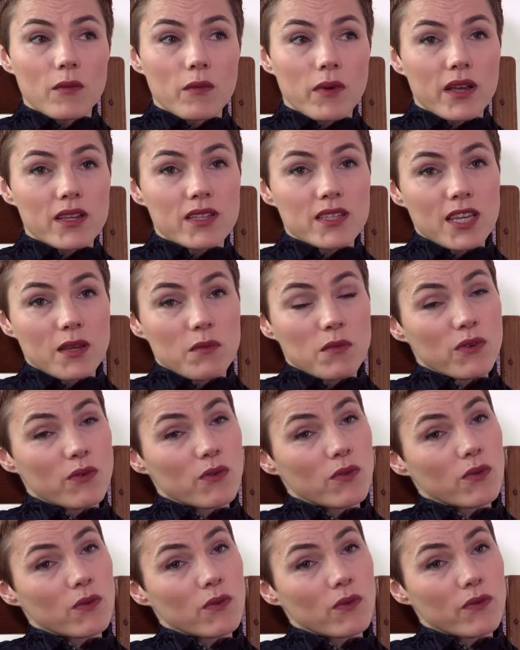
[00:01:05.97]
by a team of
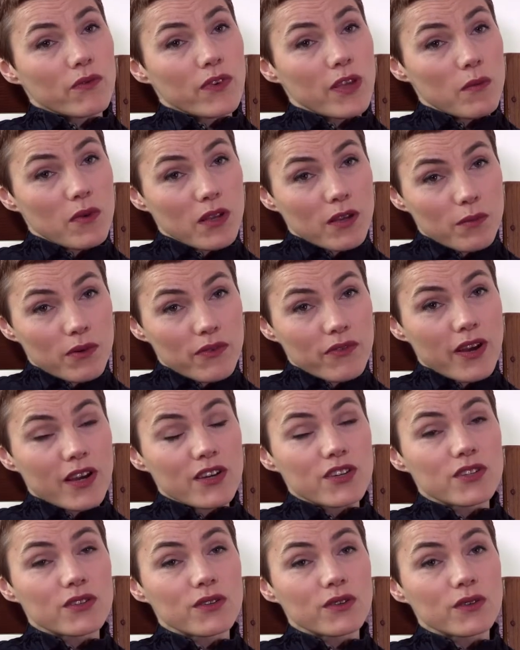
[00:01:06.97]
female
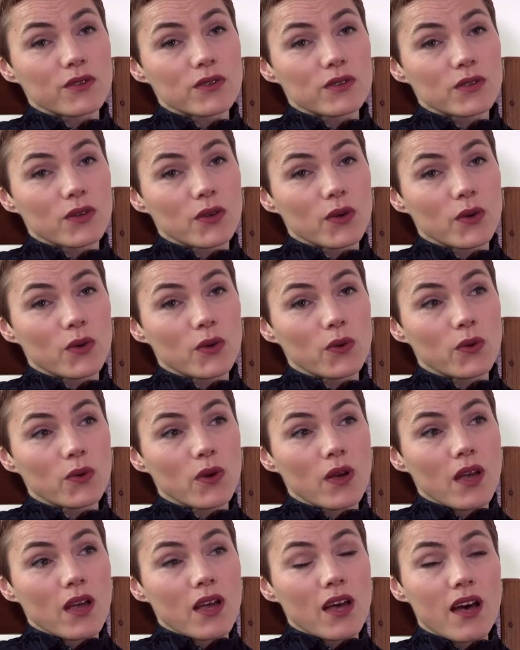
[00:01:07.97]
professionals who
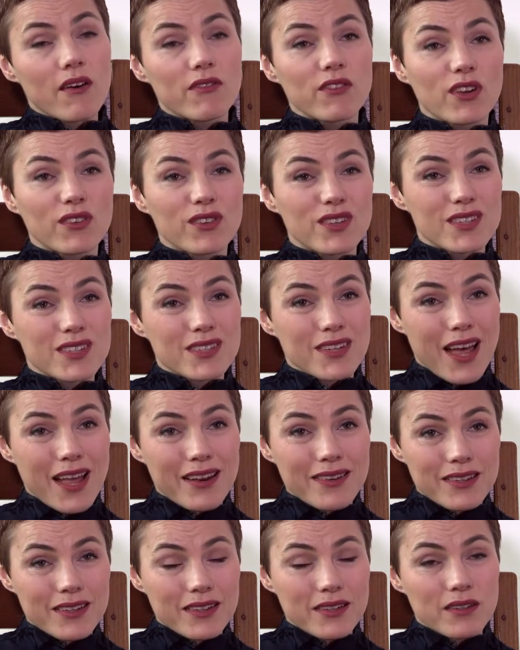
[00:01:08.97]
have an
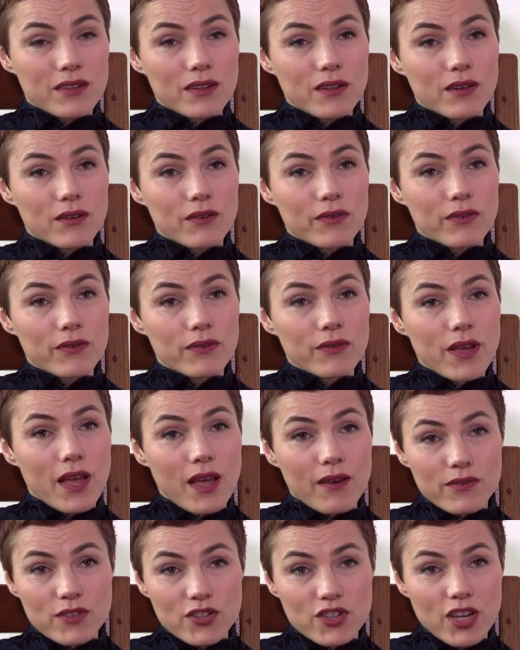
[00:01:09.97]
understanding of
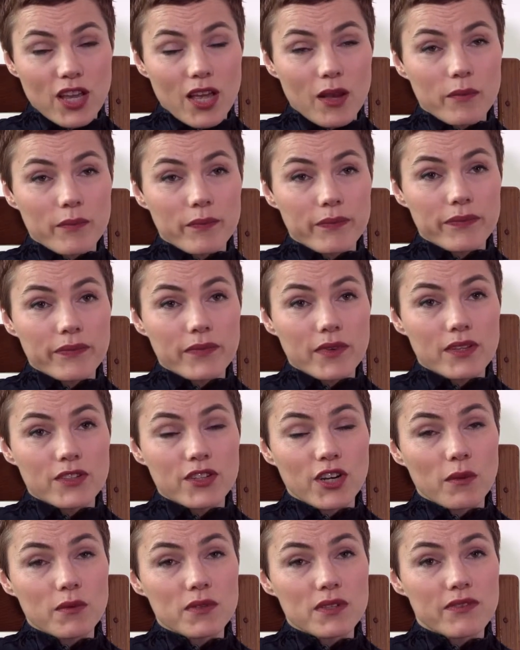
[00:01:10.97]
FGM in
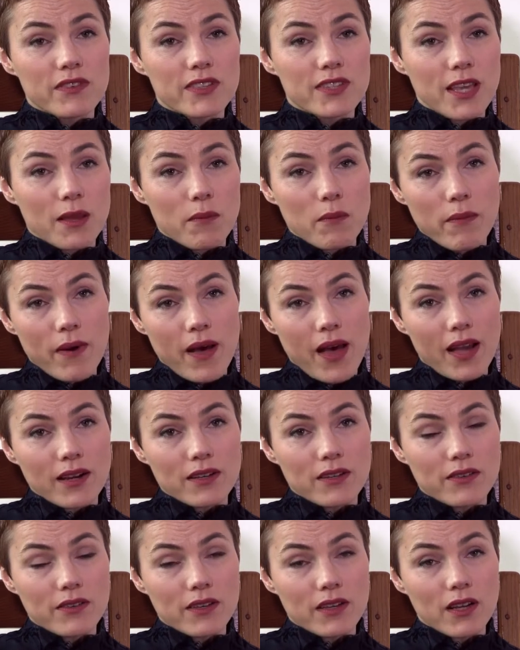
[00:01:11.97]
terms of its
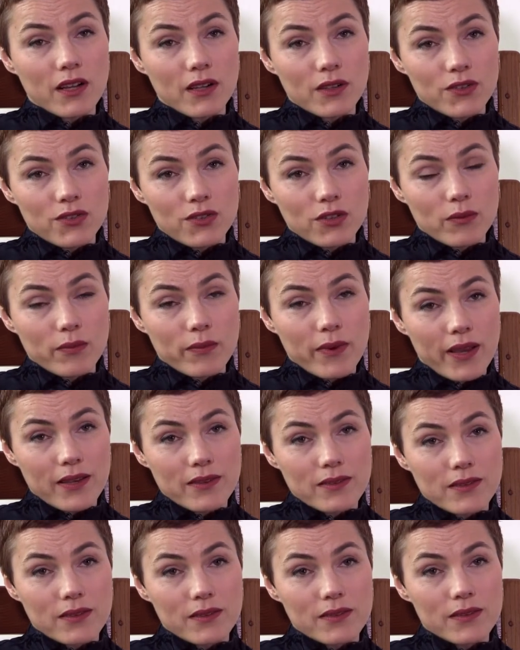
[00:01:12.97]
impact on the cultural
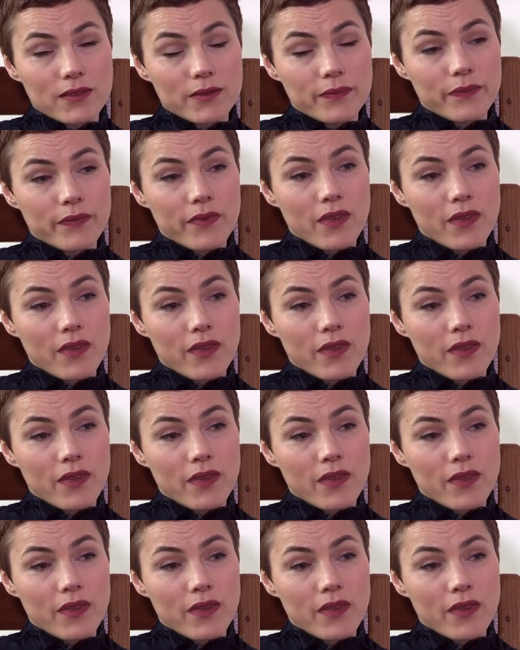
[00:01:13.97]
basis.